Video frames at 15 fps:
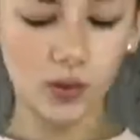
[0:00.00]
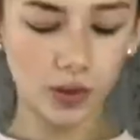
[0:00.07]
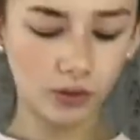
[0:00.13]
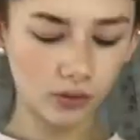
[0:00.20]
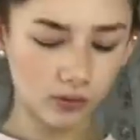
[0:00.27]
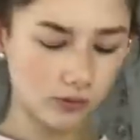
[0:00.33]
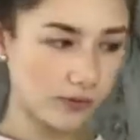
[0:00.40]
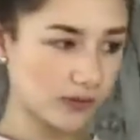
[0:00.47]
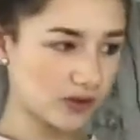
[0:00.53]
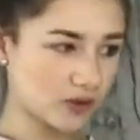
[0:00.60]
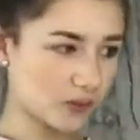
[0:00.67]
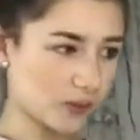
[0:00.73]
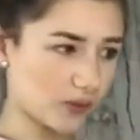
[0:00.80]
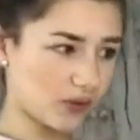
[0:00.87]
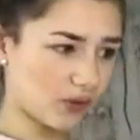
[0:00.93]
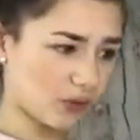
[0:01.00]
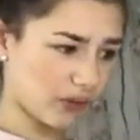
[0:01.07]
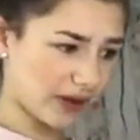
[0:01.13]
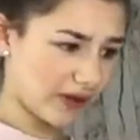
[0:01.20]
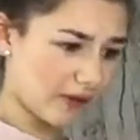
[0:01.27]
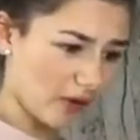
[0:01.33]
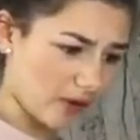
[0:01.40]
I don't know if I should put this on
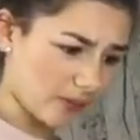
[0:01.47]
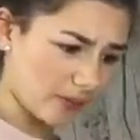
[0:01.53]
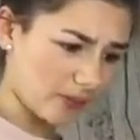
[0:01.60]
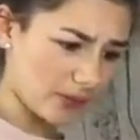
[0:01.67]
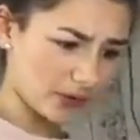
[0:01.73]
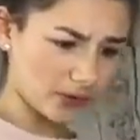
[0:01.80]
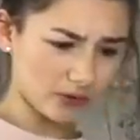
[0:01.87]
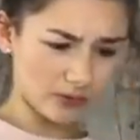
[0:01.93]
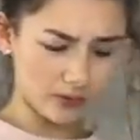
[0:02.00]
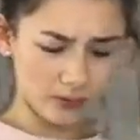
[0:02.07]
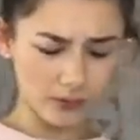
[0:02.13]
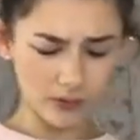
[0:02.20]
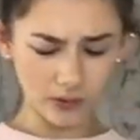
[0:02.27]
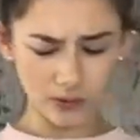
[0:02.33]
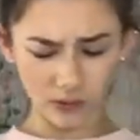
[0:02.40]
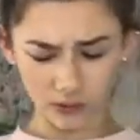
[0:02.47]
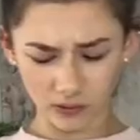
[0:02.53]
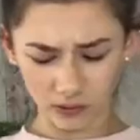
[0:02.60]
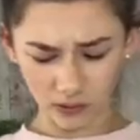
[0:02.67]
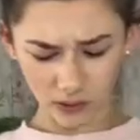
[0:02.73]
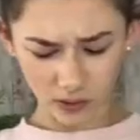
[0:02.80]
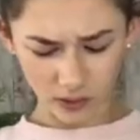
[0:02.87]
like cotton bud or something because
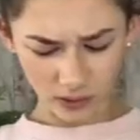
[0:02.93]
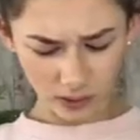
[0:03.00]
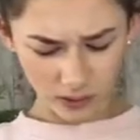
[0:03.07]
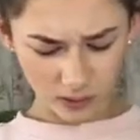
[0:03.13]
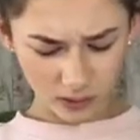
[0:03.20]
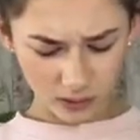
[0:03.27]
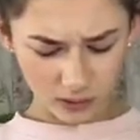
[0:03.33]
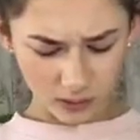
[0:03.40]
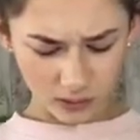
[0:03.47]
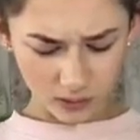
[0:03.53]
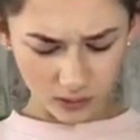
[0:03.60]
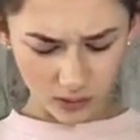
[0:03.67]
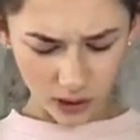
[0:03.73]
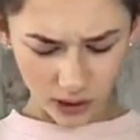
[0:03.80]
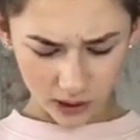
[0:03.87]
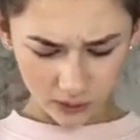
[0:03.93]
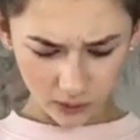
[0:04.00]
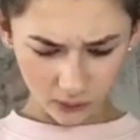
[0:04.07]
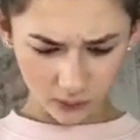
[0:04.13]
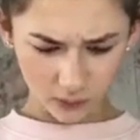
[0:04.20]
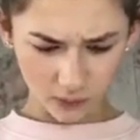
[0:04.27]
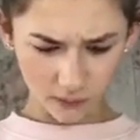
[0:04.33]
I just
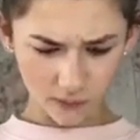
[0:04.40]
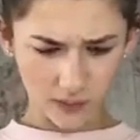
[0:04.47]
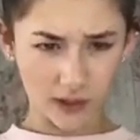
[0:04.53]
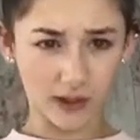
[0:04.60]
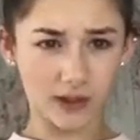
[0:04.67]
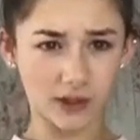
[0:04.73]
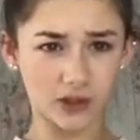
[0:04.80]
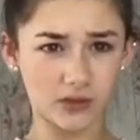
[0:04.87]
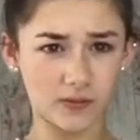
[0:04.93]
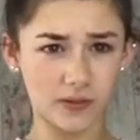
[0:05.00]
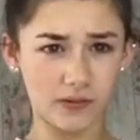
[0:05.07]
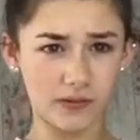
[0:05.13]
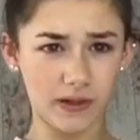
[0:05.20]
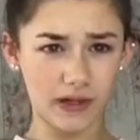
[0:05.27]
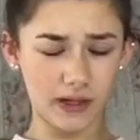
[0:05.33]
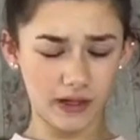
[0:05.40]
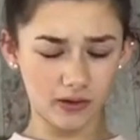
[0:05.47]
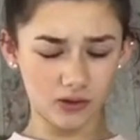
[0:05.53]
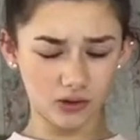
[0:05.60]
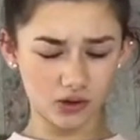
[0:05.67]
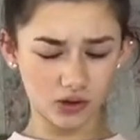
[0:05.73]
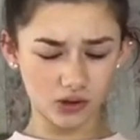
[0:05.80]
don't feel like I should be really
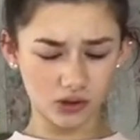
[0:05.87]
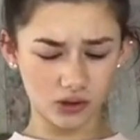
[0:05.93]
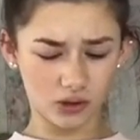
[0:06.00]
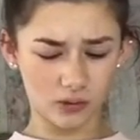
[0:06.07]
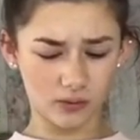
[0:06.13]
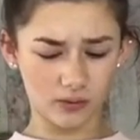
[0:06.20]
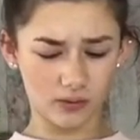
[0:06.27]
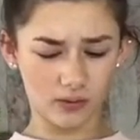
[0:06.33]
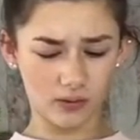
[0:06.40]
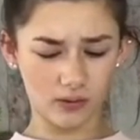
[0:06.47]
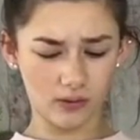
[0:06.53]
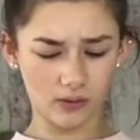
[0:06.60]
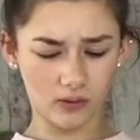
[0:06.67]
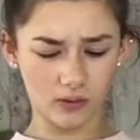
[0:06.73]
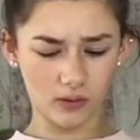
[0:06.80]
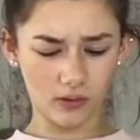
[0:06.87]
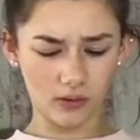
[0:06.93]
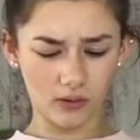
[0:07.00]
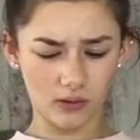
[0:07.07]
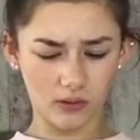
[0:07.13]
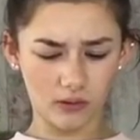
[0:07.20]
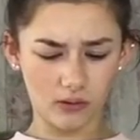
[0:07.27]
touching it on this.
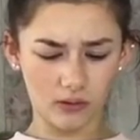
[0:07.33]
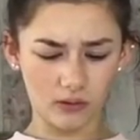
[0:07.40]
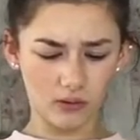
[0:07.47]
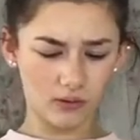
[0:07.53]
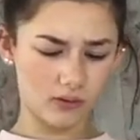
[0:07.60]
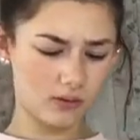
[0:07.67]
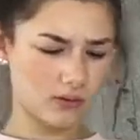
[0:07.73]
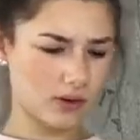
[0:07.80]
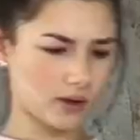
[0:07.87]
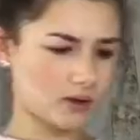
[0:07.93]
So I'm going to